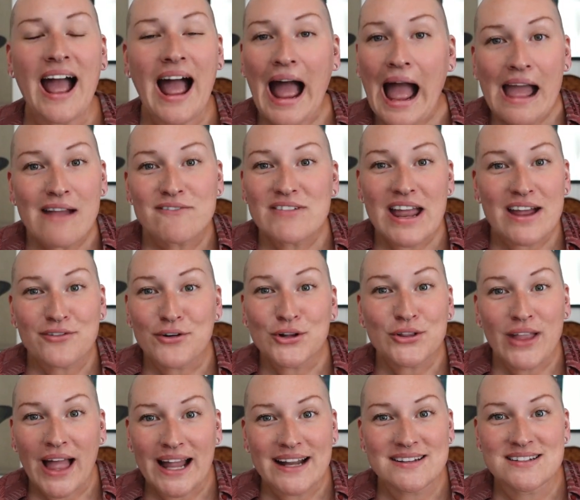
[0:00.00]
I've never
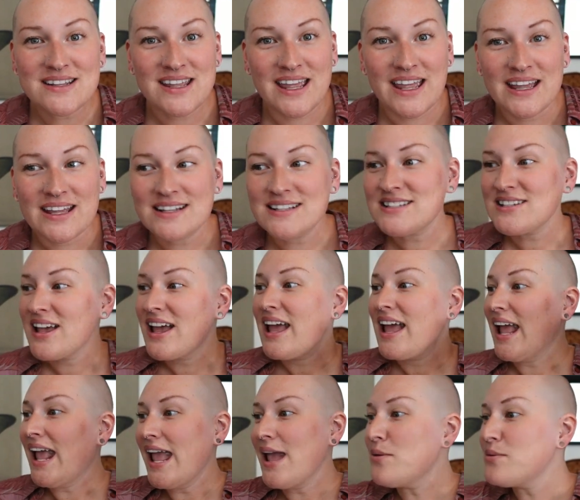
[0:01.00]
liked kids.
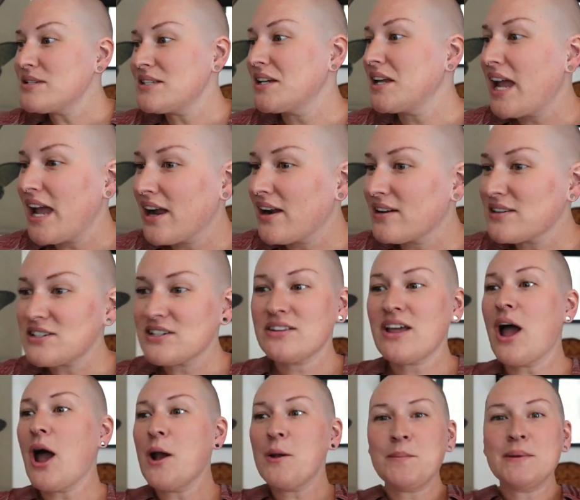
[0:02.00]
He was a character
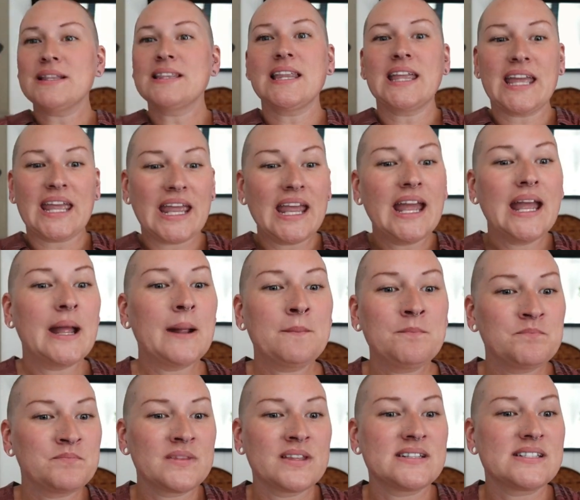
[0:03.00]
that openly
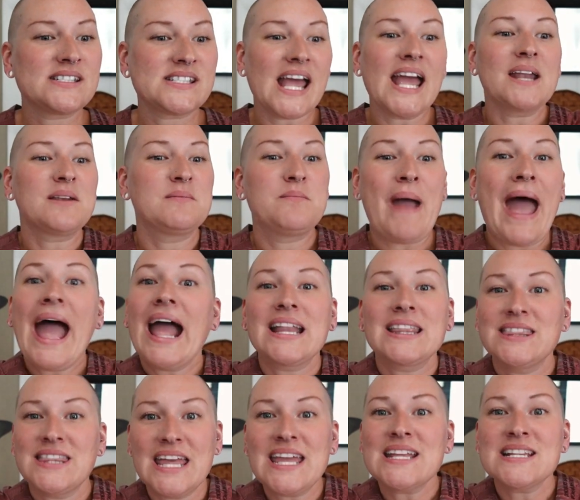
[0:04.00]
said
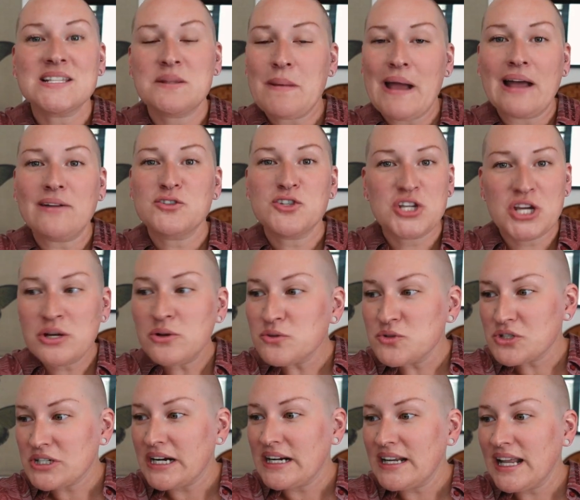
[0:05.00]
bad things about
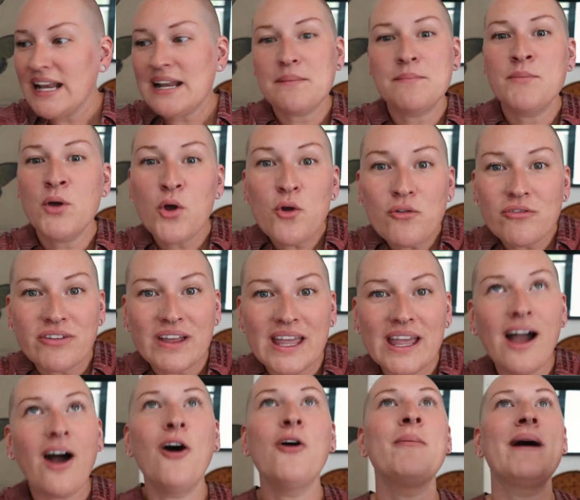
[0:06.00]
children in a
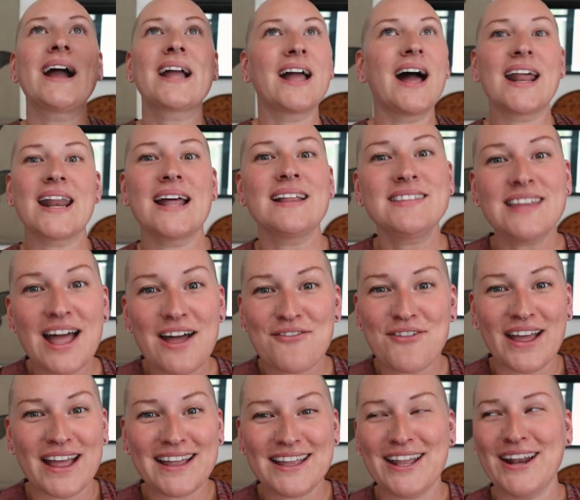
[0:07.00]
movie. Oh my God, I love
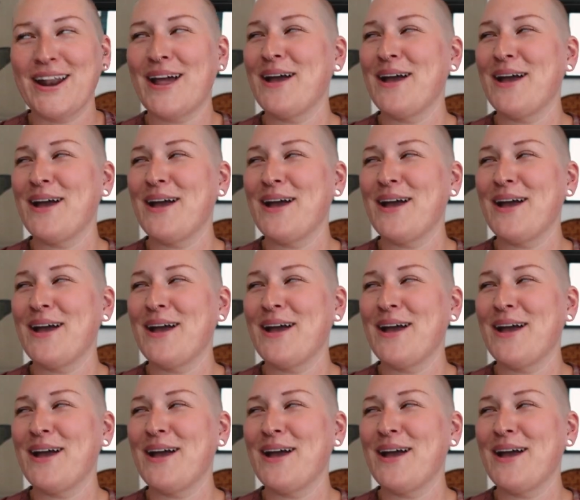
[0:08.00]
it, you